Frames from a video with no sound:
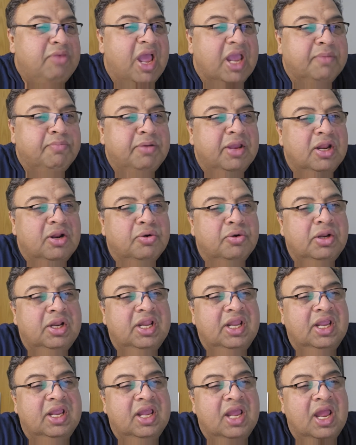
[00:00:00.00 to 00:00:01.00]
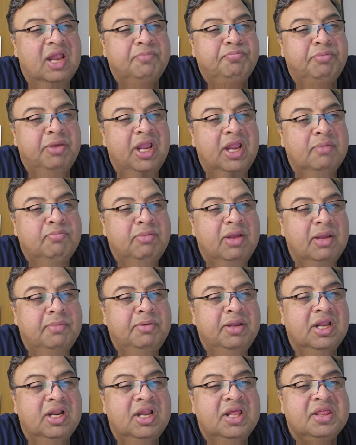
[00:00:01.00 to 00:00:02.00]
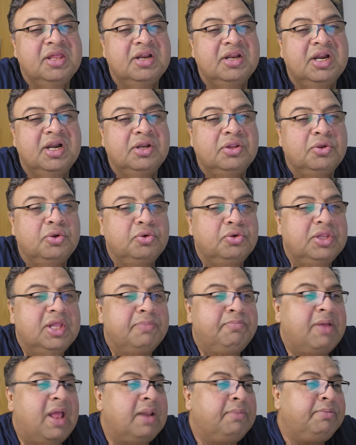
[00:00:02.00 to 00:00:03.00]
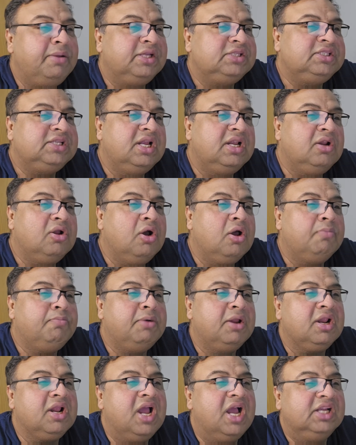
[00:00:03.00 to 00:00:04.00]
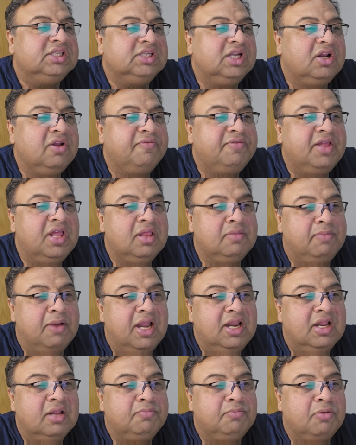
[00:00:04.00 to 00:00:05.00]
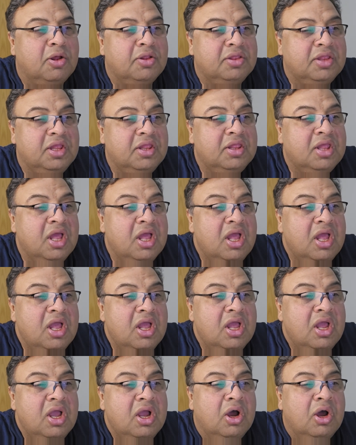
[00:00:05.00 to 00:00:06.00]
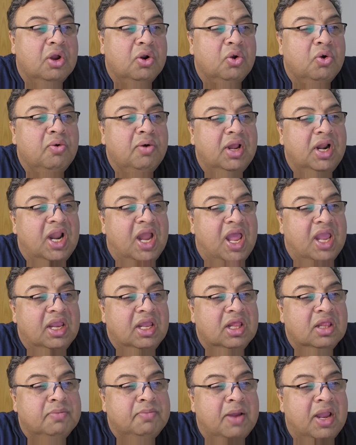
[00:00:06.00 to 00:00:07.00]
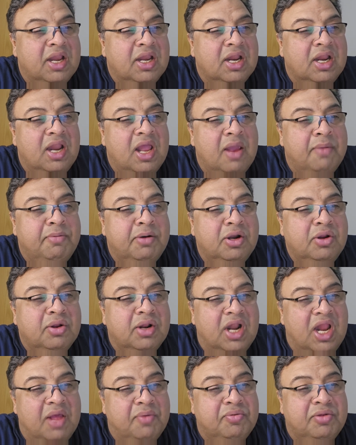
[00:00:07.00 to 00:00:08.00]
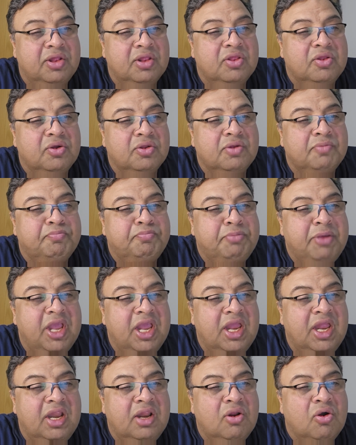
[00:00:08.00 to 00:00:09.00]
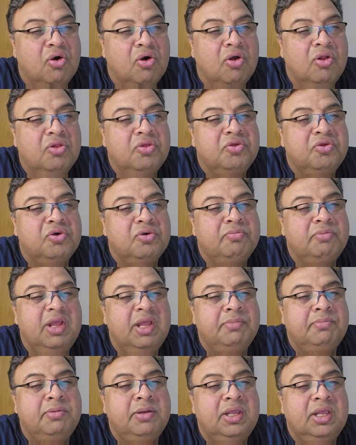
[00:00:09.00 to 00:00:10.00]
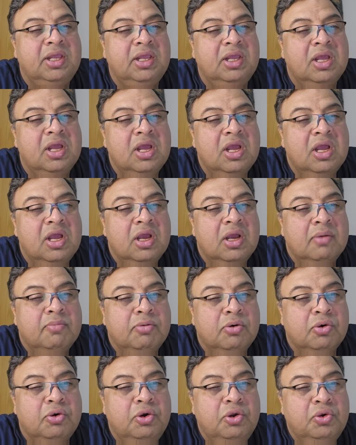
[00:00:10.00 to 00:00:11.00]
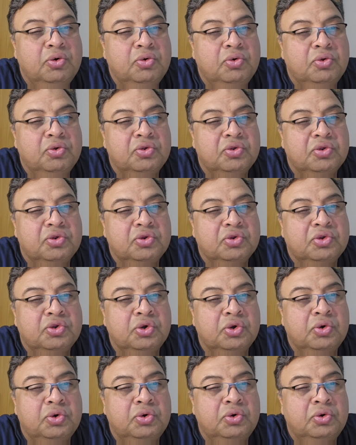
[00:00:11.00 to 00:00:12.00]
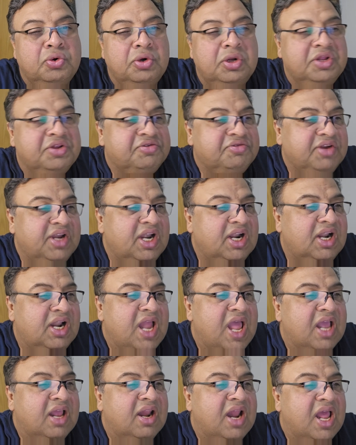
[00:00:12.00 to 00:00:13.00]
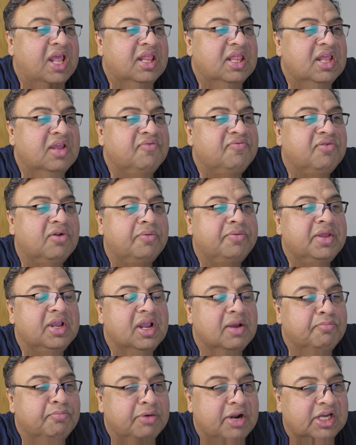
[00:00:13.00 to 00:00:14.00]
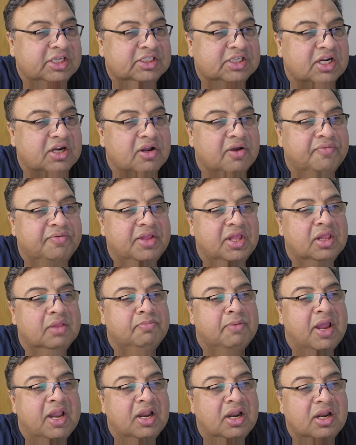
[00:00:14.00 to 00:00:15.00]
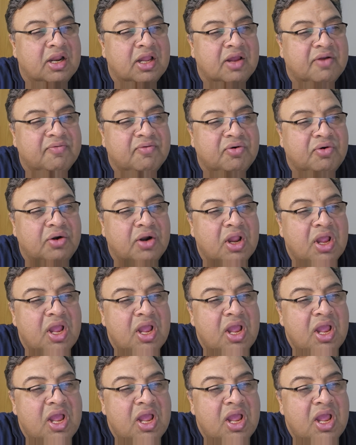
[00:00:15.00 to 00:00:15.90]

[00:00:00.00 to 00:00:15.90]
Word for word: back pain only and pain may be elicited through the palpation or percussion of the spinal process or overlying spinal epidural abscess. So the pain also may be produced through straight leg rising from the compression of the spinal nerve root